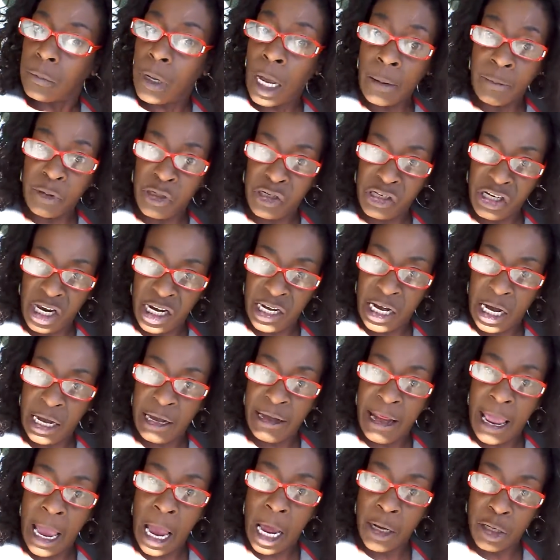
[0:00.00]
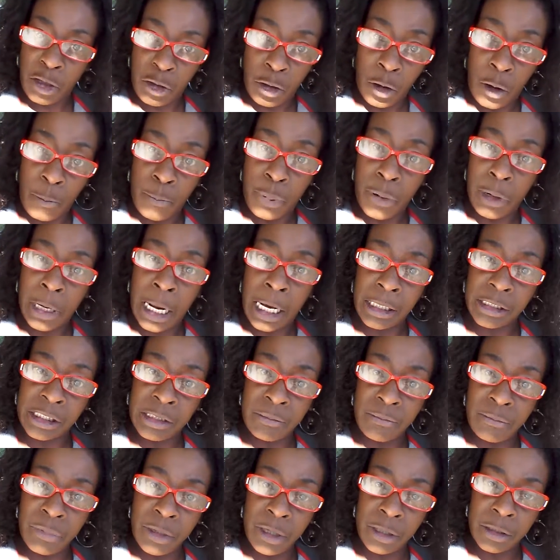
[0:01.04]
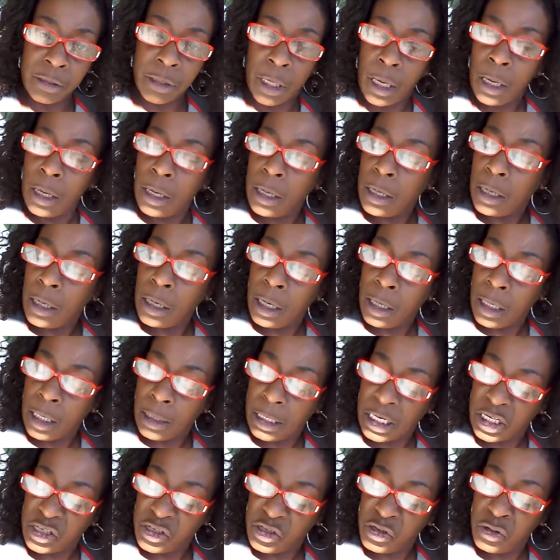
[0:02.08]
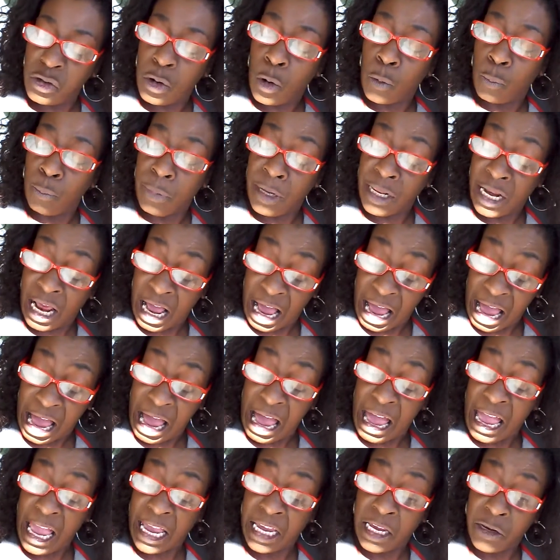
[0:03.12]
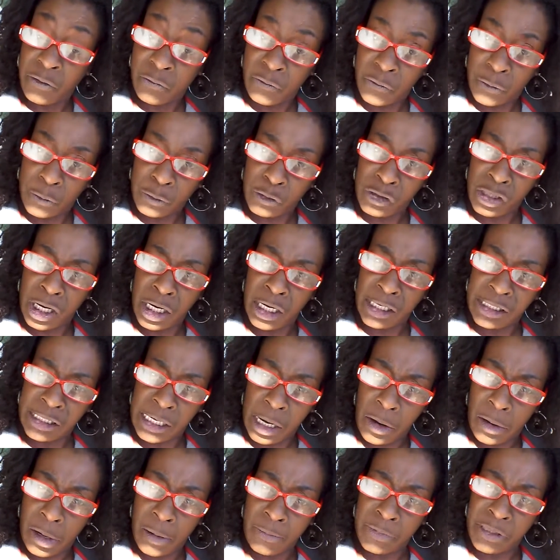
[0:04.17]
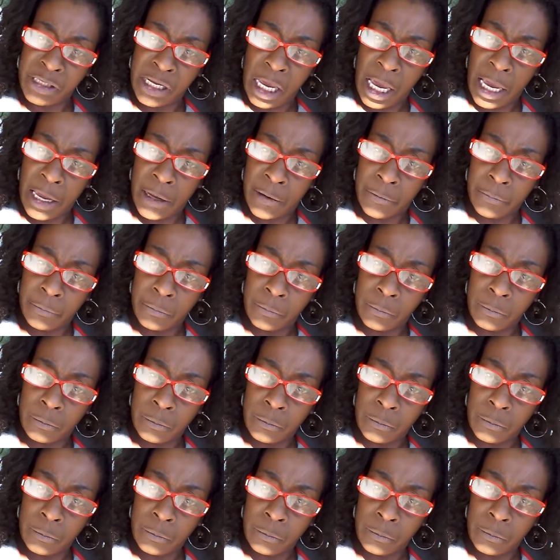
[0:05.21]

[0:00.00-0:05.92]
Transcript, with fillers: I'm shutting it down. You're going to pull out some books, honey, because you're going to be the high-hanging fruit. You understand what I'm saying?